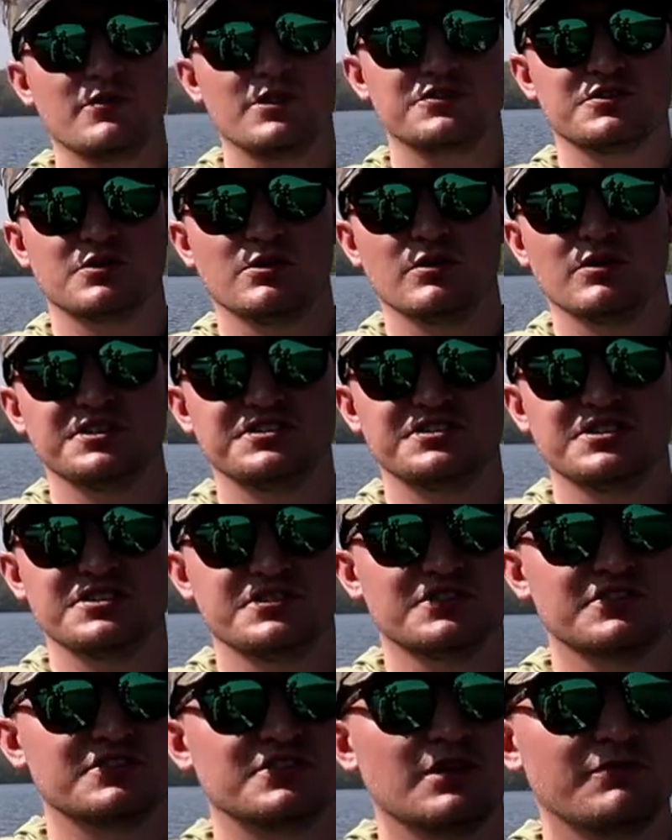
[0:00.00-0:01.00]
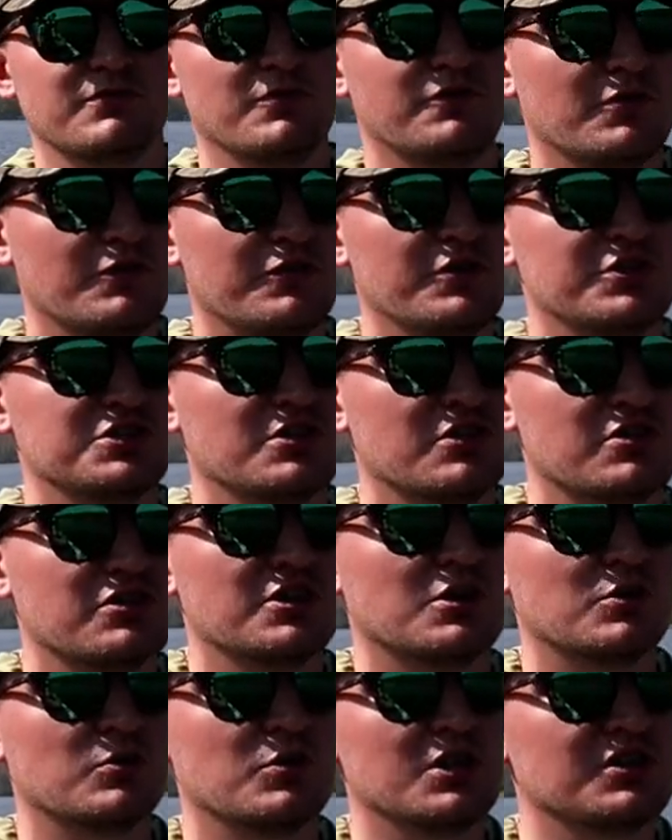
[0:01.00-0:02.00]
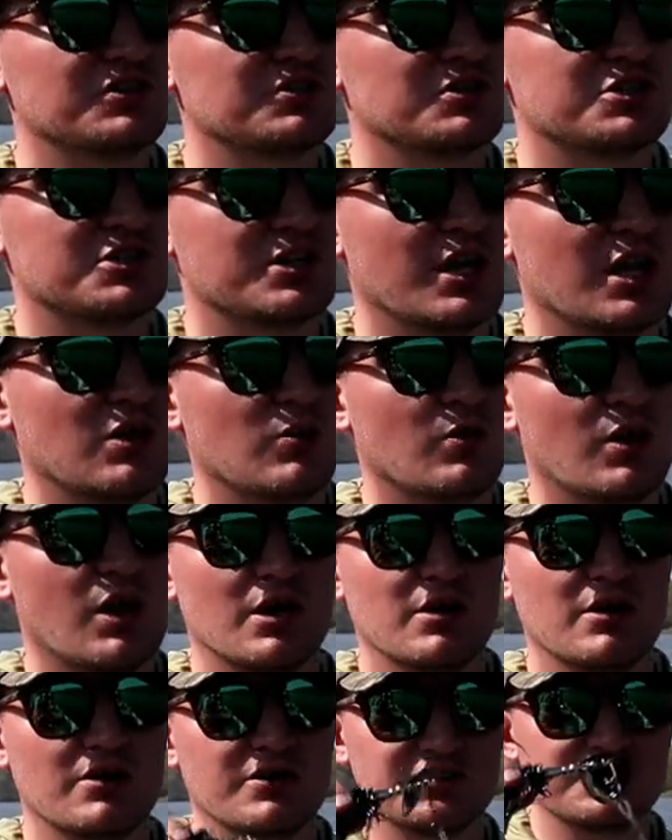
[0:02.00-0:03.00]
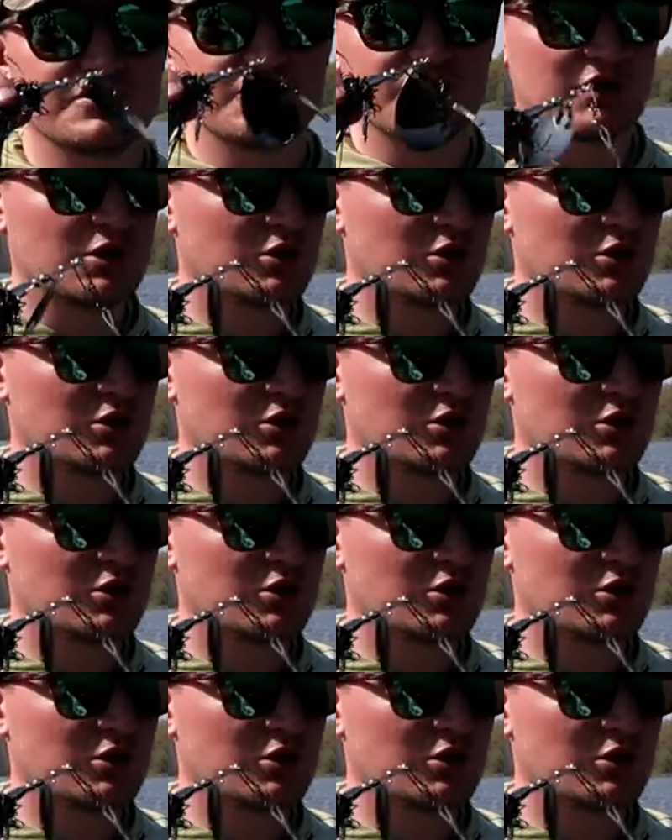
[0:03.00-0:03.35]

for this early season stuff if you're fishing thick weeds or shallow water this is a